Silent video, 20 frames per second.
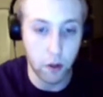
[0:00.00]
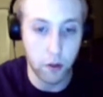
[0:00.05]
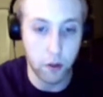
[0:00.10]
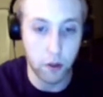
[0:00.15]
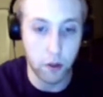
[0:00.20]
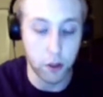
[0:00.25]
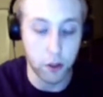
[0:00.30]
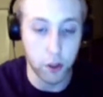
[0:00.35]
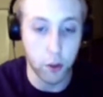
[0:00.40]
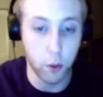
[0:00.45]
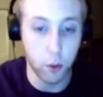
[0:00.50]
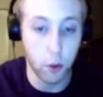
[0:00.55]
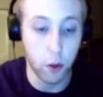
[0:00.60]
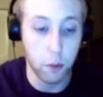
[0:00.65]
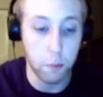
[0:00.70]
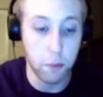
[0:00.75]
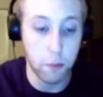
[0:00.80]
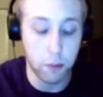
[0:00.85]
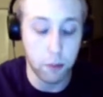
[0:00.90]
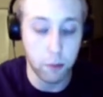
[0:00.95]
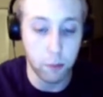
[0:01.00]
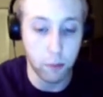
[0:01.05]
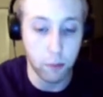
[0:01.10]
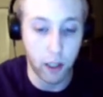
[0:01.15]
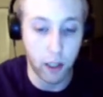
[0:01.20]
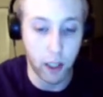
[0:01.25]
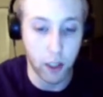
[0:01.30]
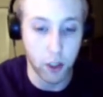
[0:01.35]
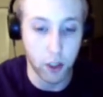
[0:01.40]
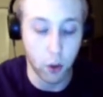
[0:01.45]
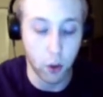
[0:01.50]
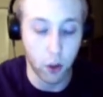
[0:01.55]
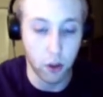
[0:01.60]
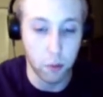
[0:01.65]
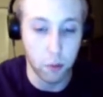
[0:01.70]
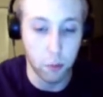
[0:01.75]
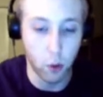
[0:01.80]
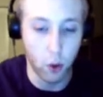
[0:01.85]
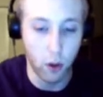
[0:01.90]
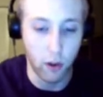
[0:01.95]
your minimum range on the
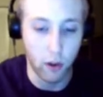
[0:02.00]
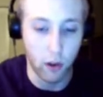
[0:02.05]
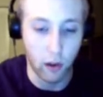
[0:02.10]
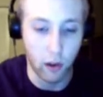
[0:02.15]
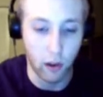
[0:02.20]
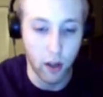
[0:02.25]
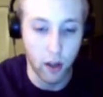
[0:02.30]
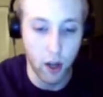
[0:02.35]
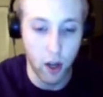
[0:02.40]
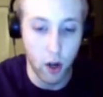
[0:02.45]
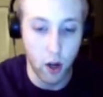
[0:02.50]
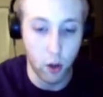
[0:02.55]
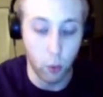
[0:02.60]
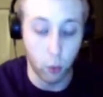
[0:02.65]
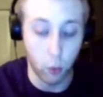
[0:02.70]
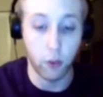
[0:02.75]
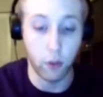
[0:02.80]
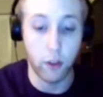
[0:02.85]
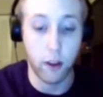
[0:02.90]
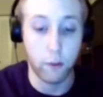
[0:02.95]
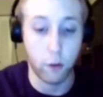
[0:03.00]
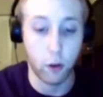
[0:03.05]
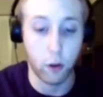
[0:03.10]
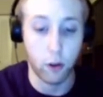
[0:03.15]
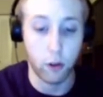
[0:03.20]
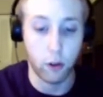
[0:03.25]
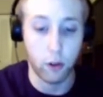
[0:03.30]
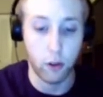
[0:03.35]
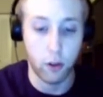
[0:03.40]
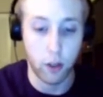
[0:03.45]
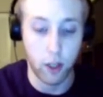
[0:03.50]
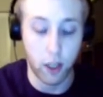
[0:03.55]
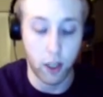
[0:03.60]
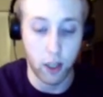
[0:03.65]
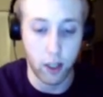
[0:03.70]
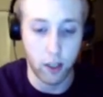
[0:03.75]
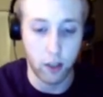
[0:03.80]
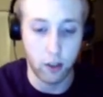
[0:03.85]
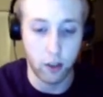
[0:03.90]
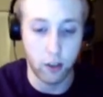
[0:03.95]
mortar will never
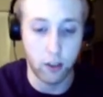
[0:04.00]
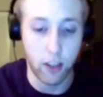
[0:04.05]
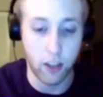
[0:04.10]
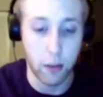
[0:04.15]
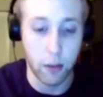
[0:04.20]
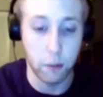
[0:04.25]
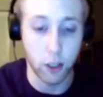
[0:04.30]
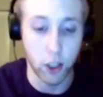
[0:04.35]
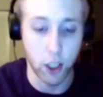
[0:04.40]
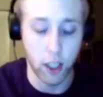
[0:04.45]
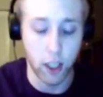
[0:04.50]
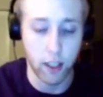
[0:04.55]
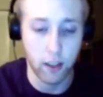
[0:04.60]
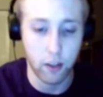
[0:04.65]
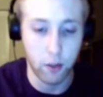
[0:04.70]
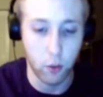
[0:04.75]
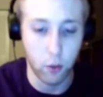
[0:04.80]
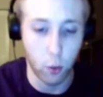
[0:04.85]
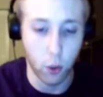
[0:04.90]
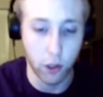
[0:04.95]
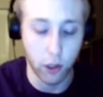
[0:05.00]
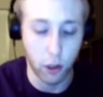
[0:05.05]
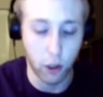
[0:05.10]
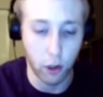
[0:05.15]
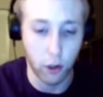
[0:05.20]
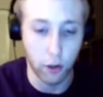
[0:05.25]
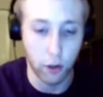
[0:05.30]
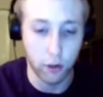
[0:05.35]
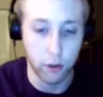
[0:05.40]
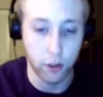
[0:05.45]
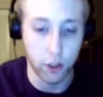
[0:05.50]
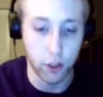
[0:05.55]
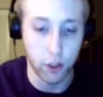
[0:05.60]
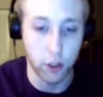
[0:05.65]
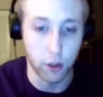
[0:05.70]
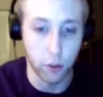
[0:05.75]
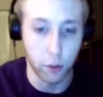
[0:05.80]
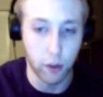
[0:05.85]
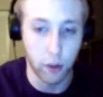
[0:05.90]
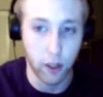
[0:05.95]
damage it or hurt
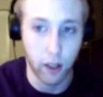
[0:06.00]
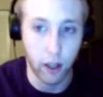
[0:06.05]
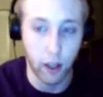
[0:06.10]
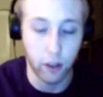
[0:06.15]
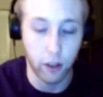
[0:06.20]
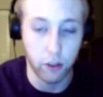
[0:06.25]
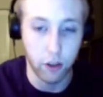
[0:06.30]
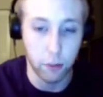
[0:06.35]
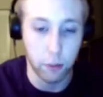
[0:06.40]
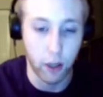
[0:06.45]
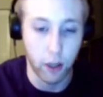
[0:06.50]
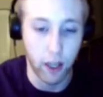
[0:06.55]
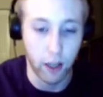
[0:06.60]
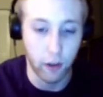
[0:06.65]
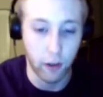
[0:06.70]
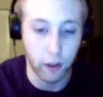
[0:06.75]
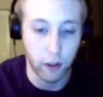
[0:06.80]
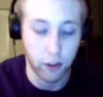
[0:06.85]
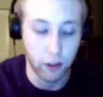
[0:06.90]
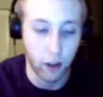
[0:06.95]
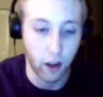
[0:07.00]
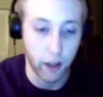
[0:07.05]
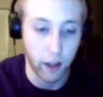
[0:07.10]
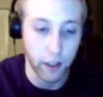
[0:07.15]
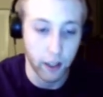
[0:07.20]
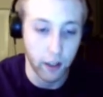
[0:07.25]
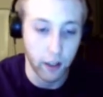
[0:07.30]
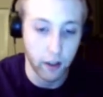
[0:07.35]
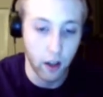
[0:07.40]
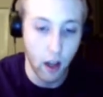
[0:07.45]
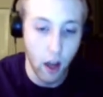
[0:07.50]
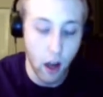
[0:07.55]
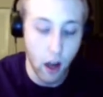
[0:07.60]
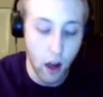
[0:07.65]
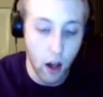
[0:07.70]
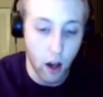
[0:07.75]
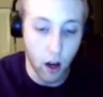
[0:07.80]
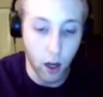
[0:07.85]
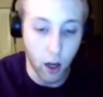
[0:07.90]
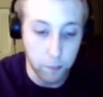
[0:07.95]
you as the player inside it.
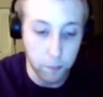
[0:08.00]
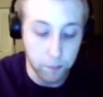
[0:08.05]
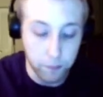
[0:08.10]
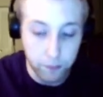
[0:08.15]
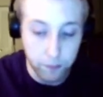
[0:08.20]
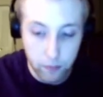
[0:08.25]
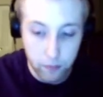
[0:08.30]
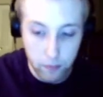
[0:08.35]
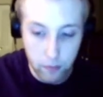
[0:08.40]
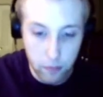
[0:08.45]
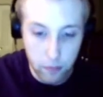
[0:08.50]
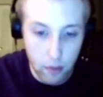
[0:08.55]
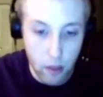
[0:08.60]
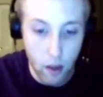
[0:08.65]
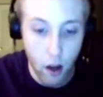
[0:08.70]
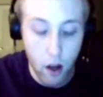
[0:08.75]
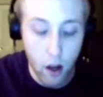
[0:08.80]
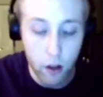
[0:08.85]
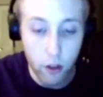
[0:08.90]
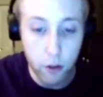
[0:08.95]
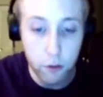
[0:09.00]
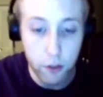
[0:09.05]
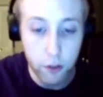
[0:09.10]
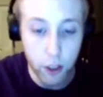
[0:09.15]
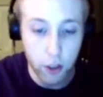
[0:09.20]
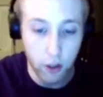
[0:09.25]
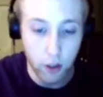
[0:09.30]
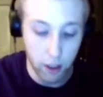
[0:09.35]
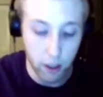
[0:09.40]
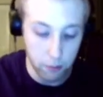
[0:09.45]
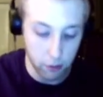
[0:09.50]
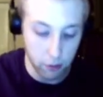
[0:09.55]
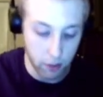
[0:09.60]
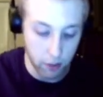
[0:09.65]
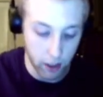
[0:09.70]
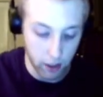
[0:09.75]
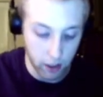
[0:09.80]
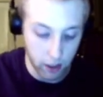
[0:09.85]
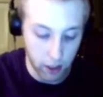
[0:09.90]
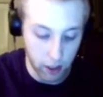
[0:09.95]
Another feature I
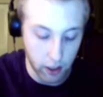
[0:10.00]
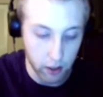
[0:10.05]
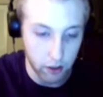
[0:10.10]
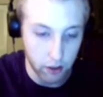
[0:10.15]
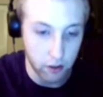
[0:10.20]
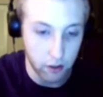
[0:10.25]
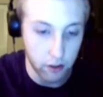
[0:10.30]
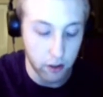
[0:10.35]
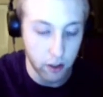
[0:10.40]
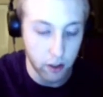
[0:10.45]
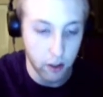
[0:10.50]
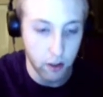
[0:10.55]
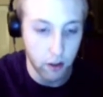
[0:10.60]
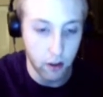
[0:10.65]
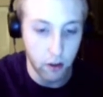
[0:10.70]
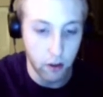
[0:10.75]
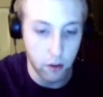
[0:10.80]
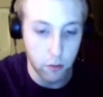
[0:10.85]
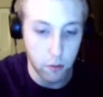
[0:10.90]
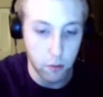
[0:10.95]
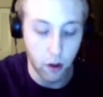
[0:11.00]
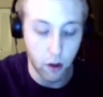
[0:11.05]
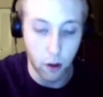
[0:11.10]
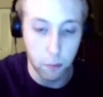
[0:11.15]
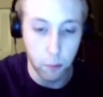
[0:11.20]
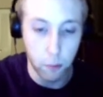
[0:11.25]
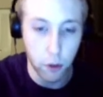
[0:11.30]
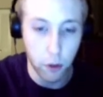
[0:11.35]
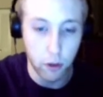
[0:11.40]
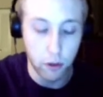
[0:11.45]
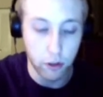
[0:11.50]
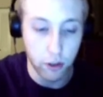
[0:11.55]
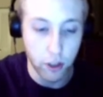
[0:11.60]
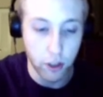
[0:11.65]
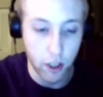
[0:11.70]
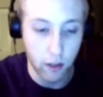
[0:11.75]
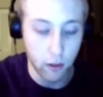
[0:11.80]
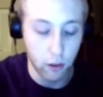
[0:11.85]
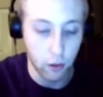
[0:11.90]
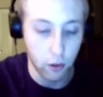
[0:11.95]
implemented in mortars in
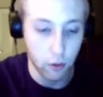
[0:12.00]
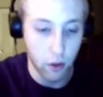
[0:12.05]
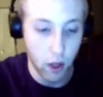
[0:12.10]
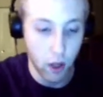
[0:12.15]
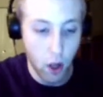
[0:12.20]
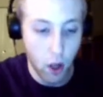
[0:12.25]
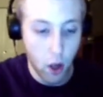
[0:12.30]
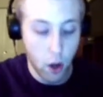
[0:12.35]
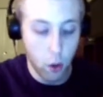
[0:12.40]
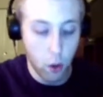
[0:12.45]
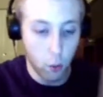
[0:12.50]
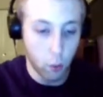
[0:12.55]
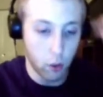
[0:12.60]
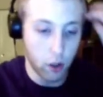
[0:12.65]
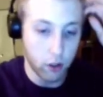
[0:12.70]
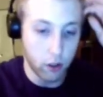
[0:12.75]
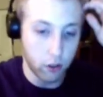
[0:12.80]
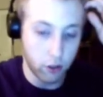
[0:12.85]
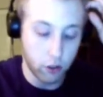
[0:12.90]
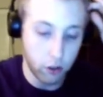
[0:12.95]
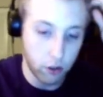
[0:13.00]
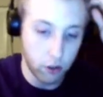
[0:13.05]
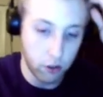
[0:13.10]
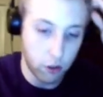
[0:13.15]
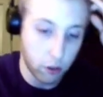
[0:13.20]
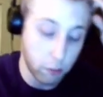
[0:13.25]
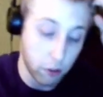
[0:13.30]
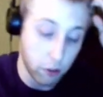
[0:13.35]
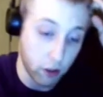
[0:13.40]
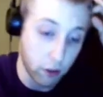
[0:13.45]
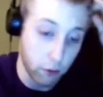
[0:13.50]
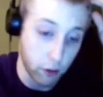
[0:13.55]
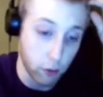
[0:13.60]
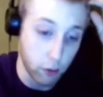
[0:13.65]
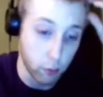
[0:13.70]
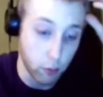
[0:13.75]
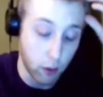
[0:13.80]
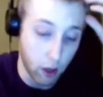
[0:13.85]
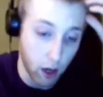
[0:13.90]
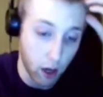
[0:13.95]
general was specific
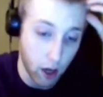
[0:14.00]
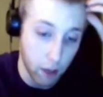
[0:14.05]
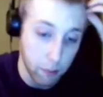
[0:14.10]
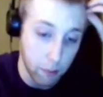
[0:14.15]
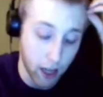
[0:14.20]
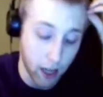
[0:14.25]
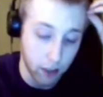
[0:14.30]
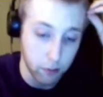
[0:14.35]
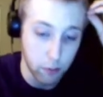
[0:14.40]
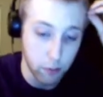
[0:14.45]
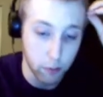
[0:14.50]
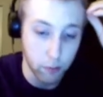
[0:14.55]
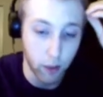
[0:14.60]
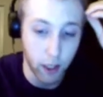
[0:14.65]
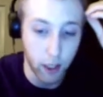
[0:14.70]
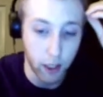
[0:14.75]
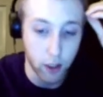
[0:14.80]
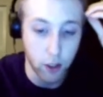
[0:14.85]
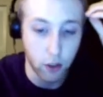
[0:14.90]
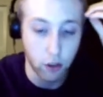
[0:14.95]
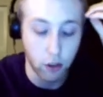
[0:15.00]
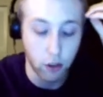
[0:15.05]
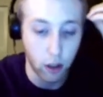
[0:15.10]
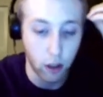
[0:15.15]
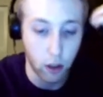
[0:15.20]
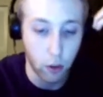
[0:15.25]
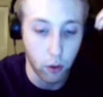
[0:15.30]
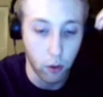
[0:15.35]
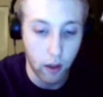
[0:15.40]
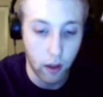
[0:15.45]
maximum ranges. So